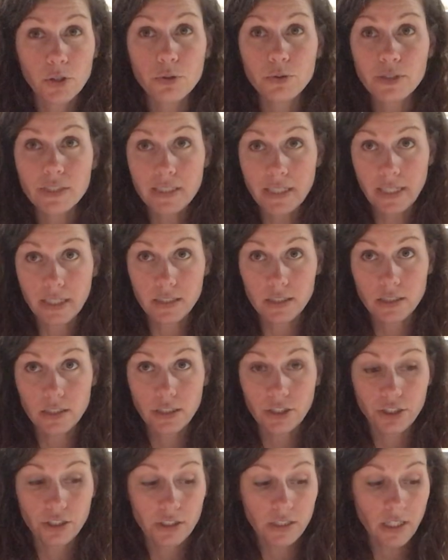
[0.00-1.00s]
glue sticks, I
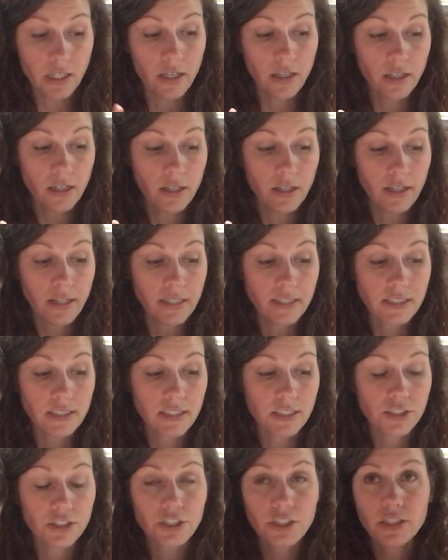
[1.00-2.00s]
should say, and
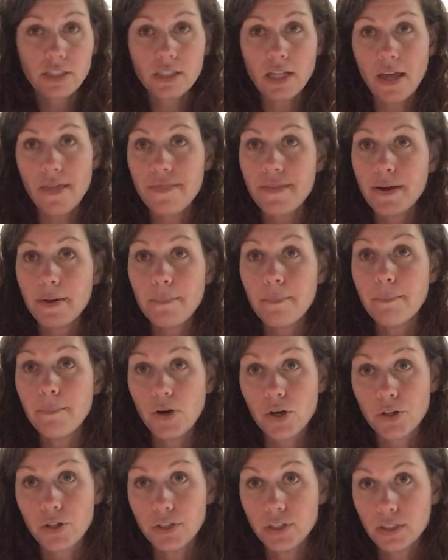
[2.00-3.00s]
scissors, and then
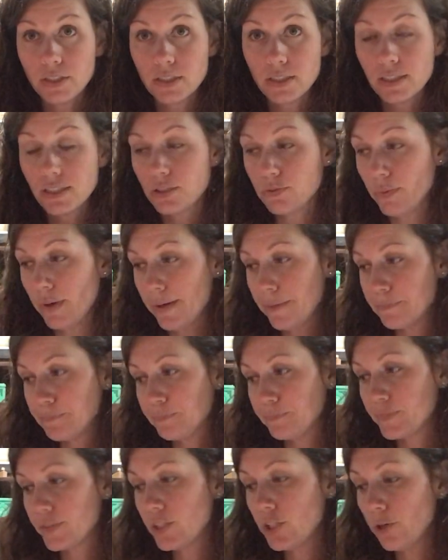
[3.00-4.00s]
markers as well.
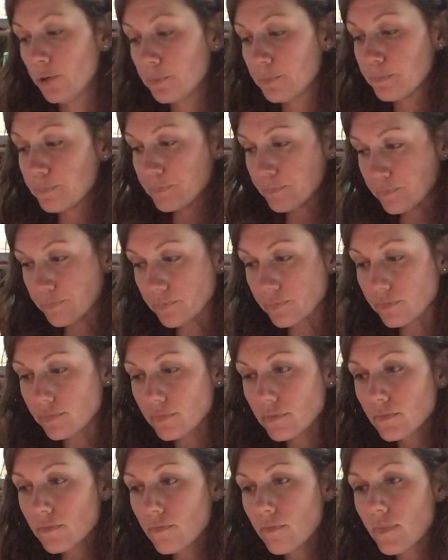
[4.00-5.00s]
So
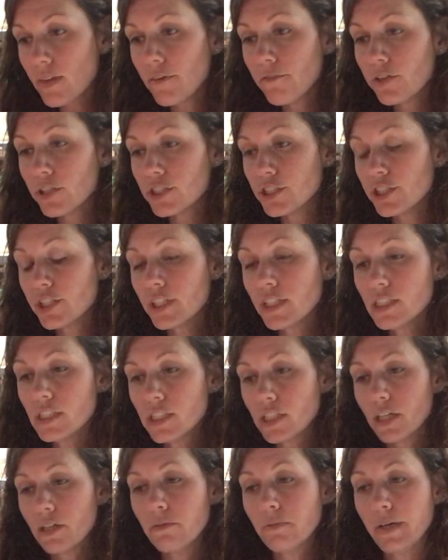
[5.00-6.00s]
first you're going to
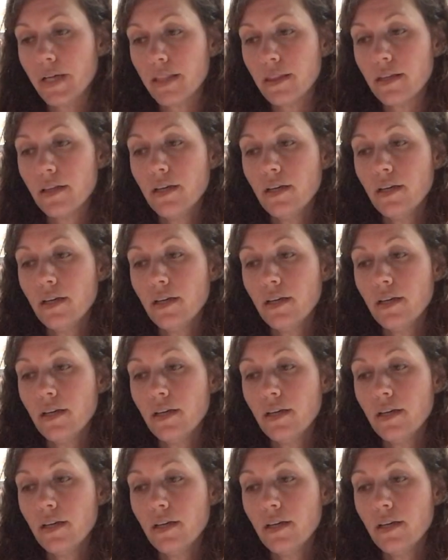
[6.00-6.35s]
start with